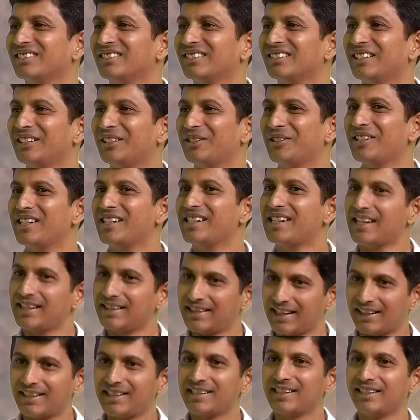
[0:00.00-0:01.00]
You know, he says
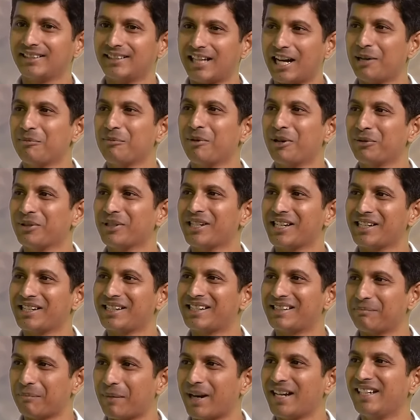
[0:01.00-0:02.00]
that is the dharma which
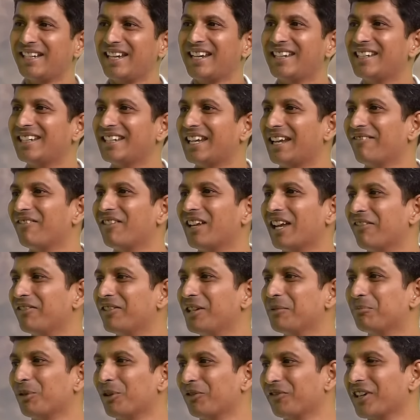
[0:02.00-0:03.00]
is maintained in
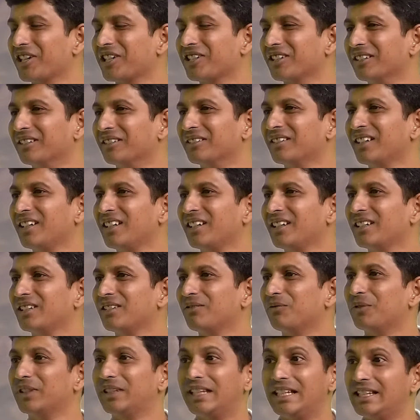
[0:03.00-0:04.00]
every profession.
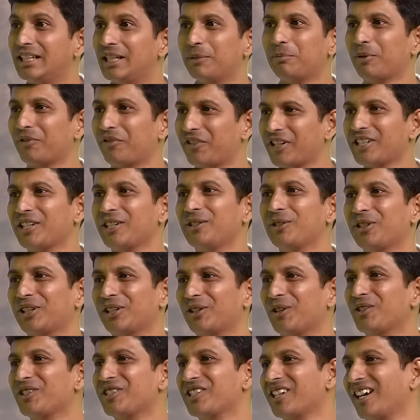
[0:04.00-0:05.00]
Within the profession, you
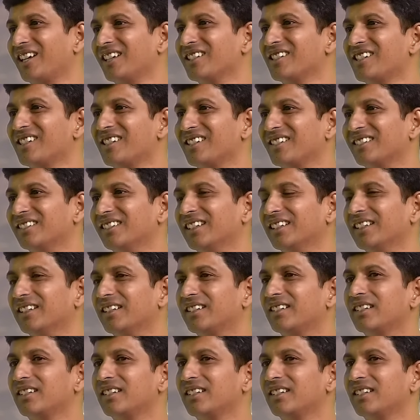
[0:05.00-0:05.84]
cannot charge that.